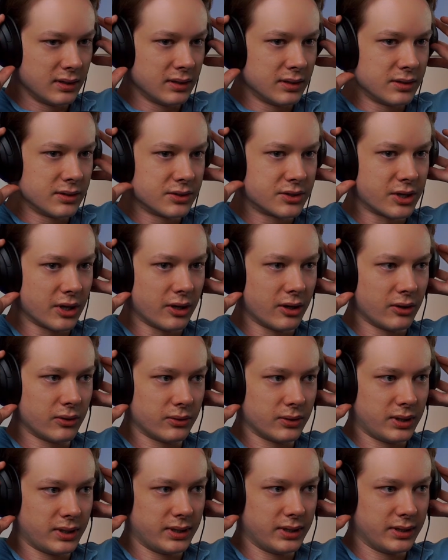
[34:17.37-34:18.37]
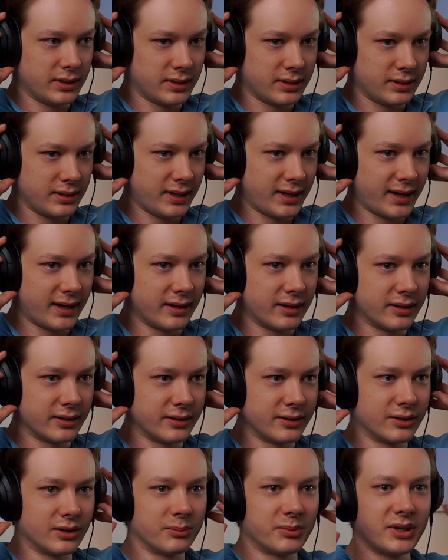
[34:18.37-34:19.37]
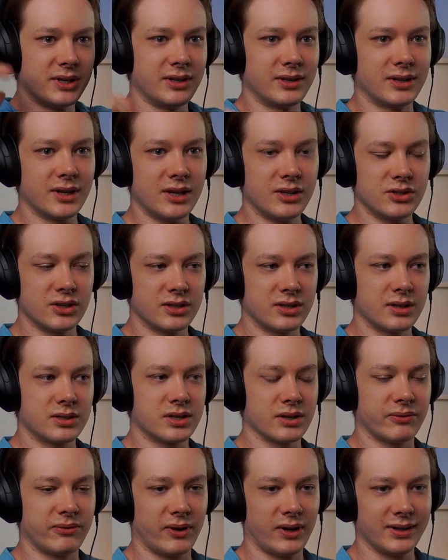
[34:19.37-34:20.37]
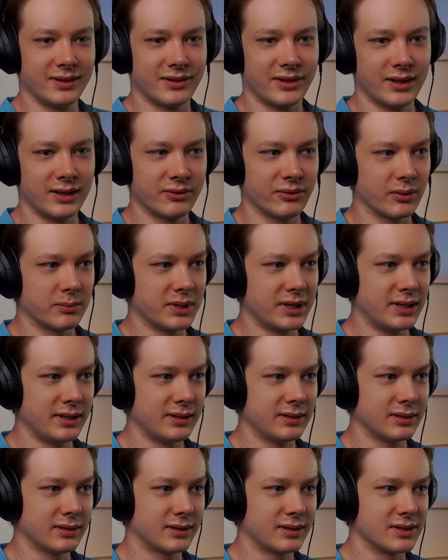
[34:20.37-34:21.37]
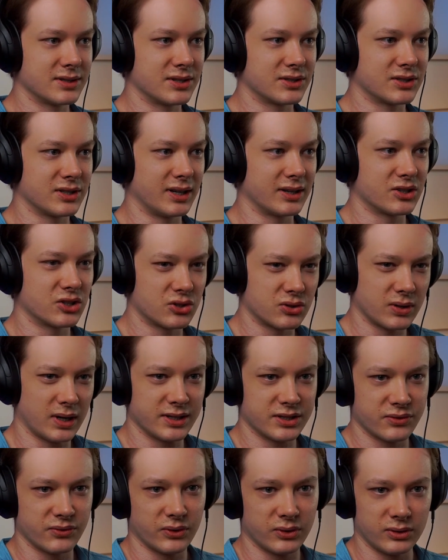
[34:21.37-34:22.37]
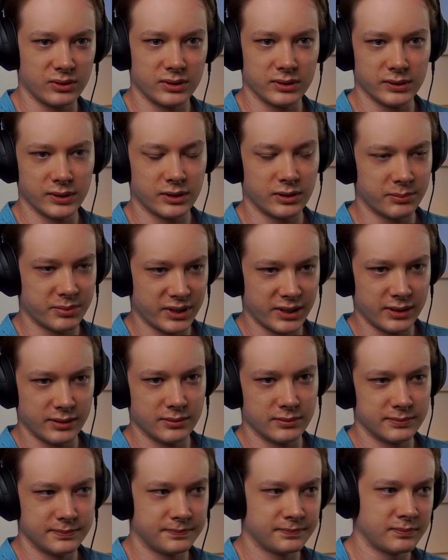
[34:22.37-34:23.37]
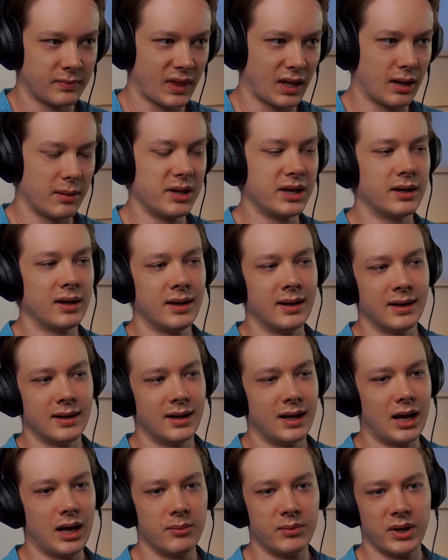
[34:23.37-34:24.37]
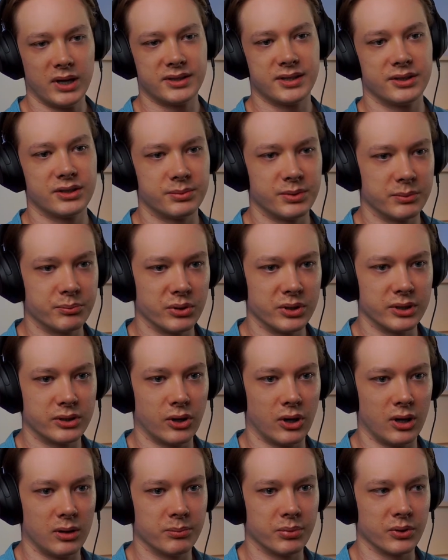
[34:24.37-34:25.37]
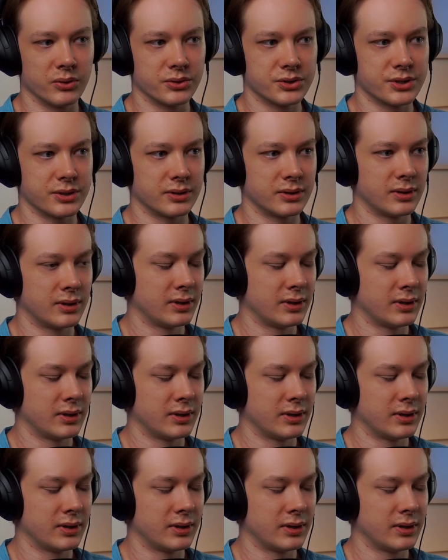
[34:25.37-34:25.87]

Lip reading: So yeah, it'll be engaged. It's a fun thing for me because it's like stressful a little bit. I mean, I tend to be a pretty calm person.